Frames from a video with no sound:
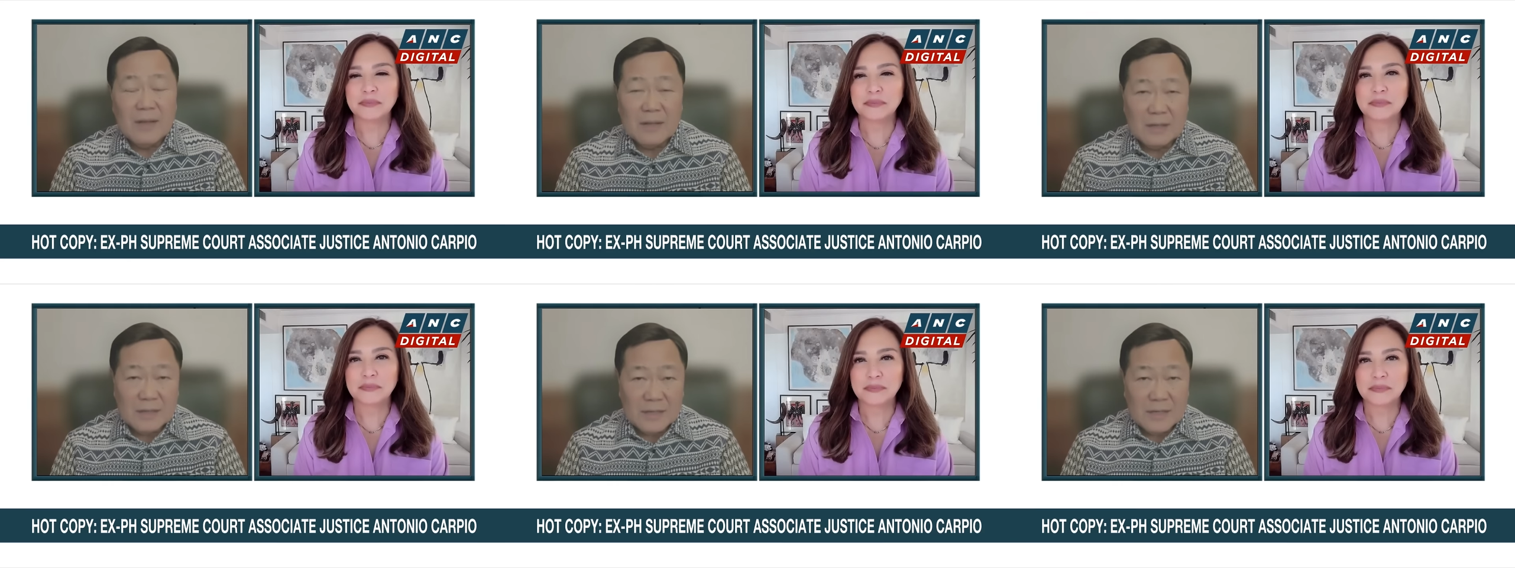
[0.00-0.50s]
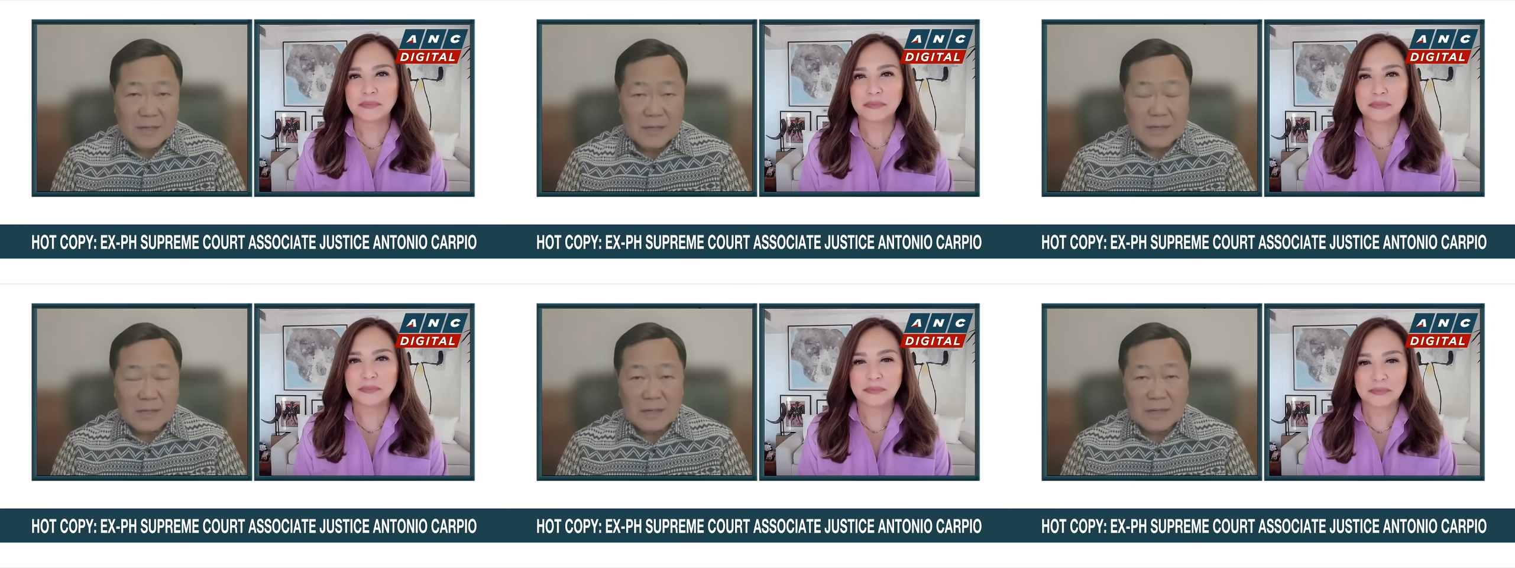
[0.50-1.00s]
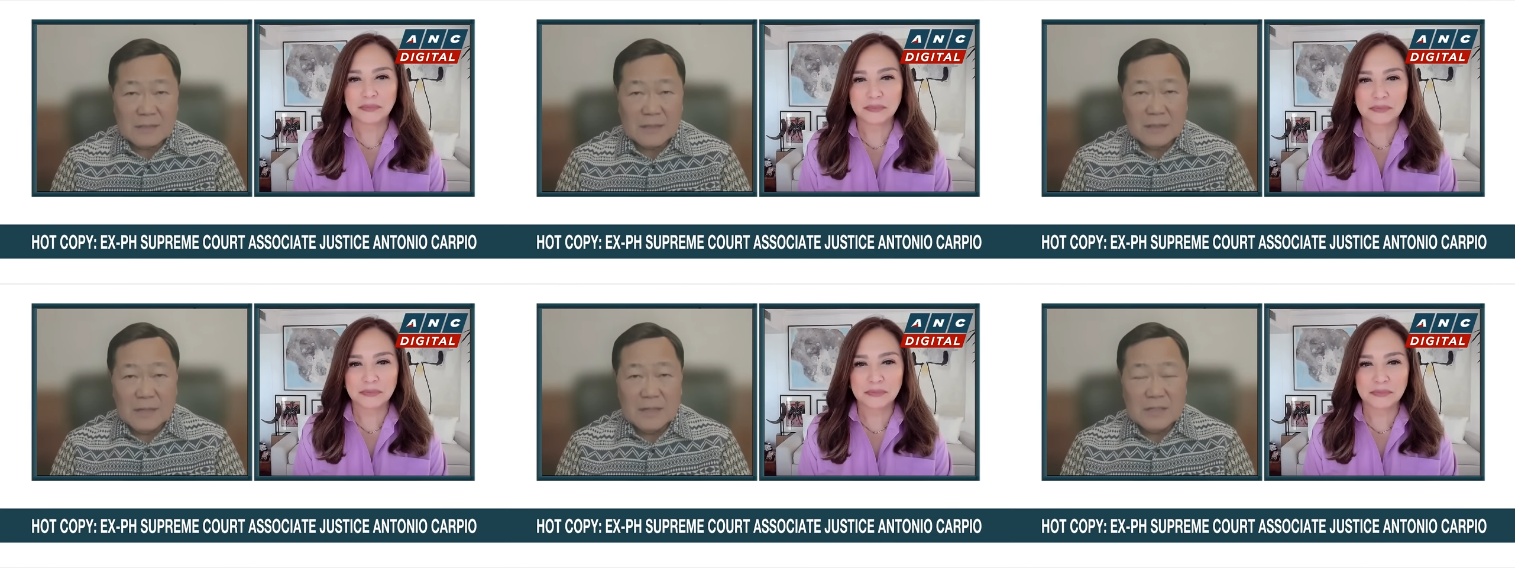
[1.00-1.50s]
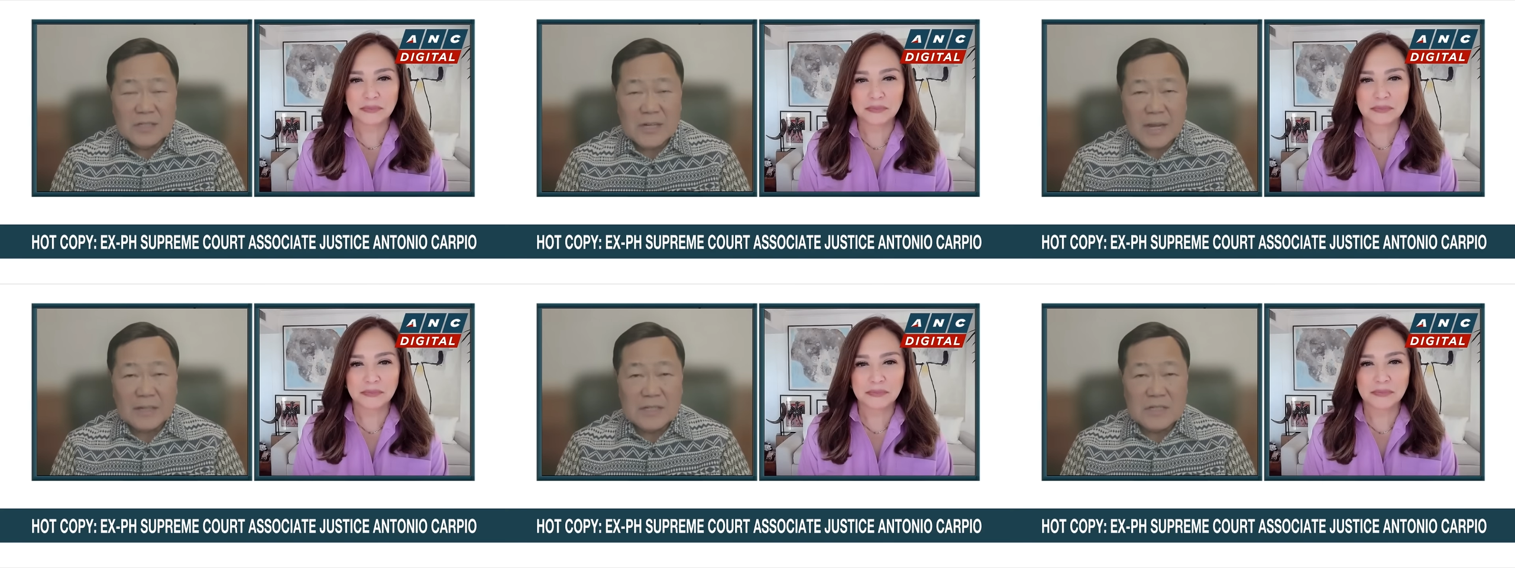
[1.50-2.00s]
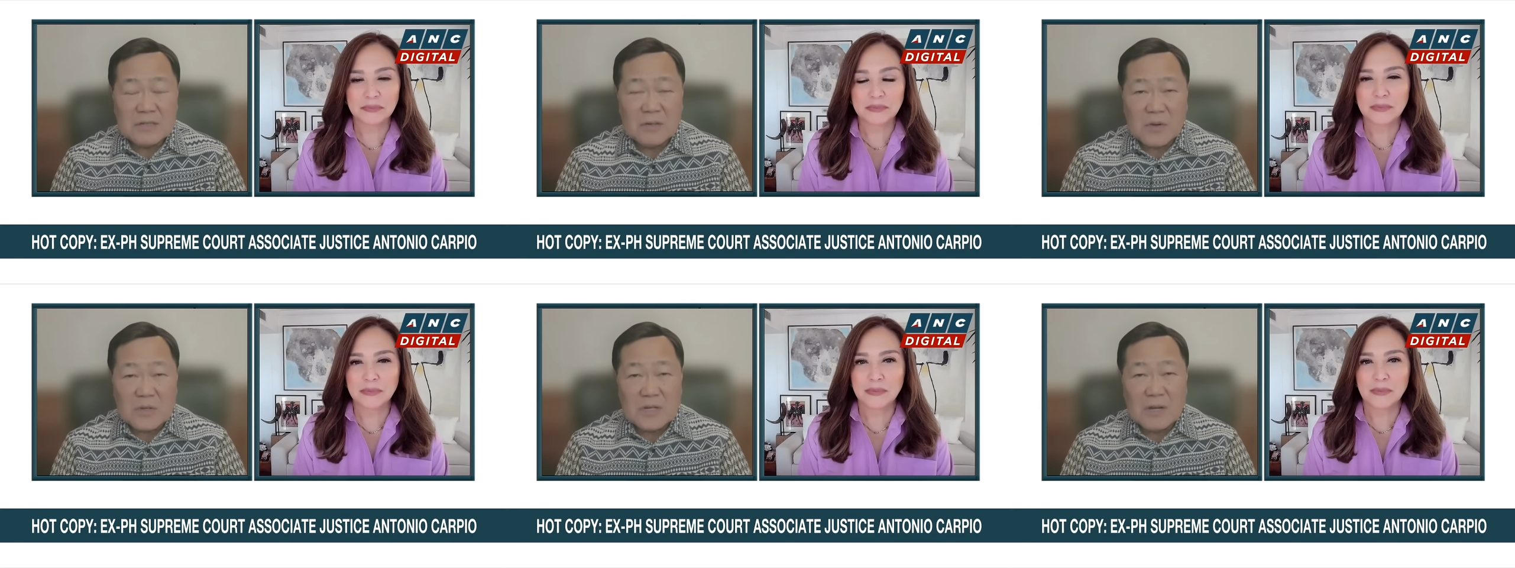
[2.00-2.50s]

Speaker 1: the Chinese Coast